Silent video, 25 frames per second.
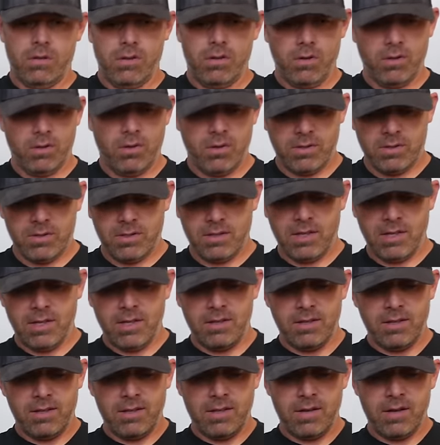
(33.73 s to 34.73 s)
You can see
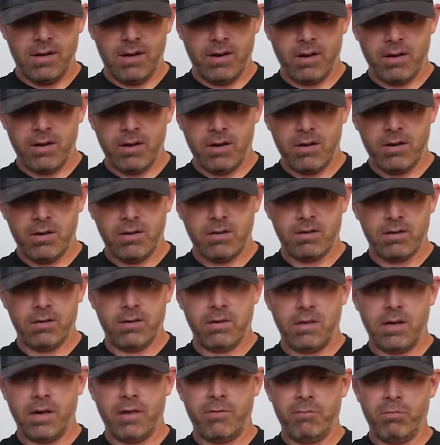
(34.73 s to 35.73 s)
that
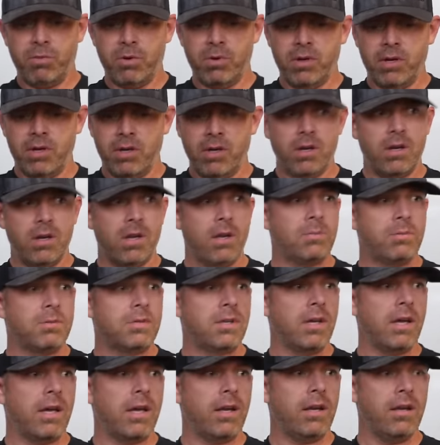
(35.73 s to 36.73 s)
I've put it in
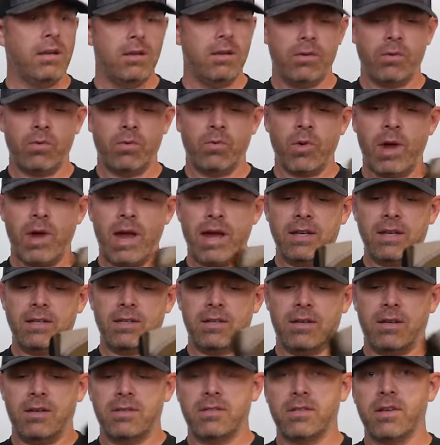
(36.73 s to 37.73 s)
upside right,
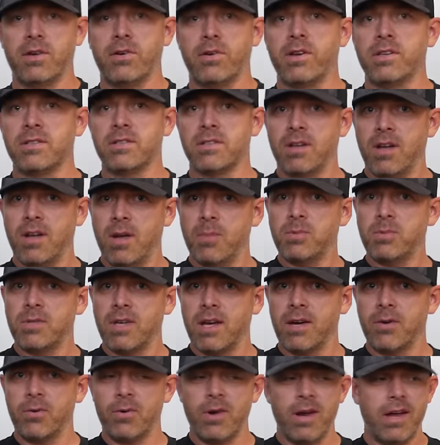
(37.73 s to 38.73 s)
because there is an
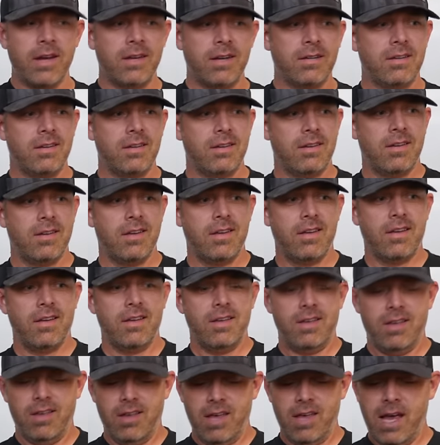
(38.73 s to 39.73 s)
upside right,
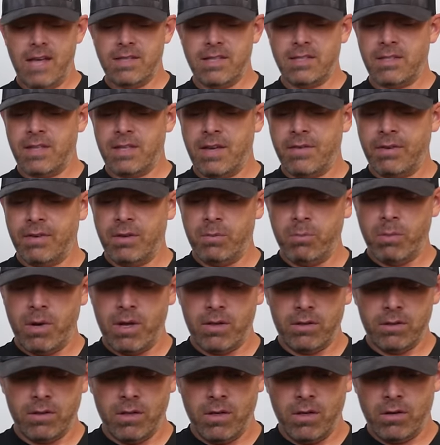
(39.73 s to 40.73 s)
as is evident by
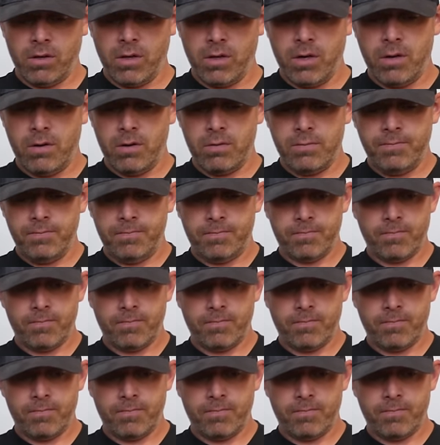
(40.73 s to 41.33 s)
the logo.